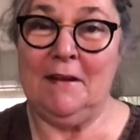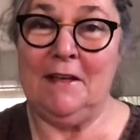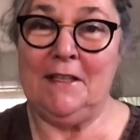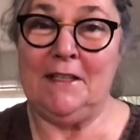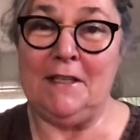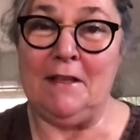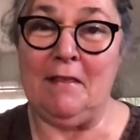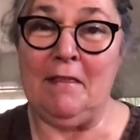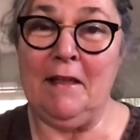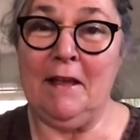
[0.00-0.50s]

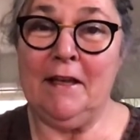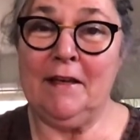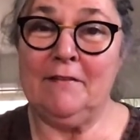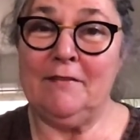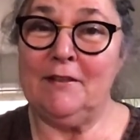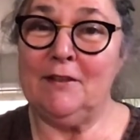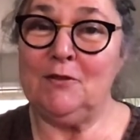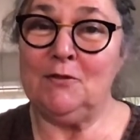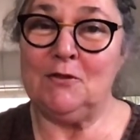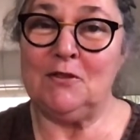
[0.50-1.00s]
to think of
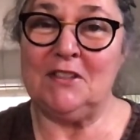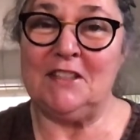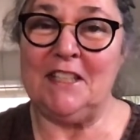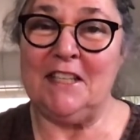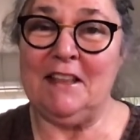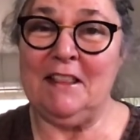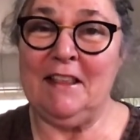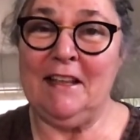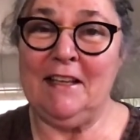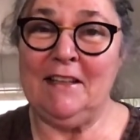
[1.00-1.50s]
interesting
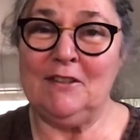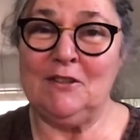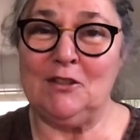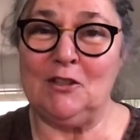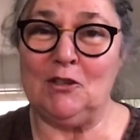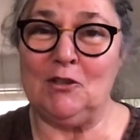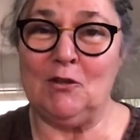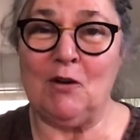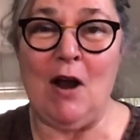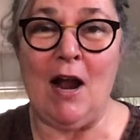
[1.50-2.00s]
things to
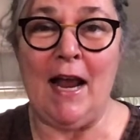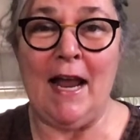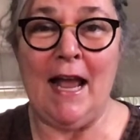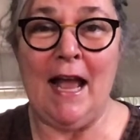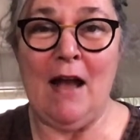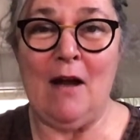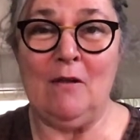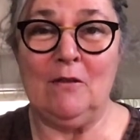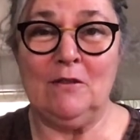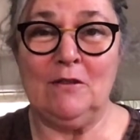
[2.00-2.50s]
try
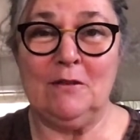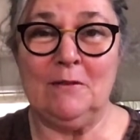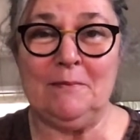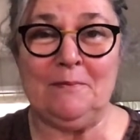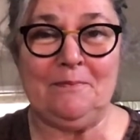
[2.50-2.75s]
out.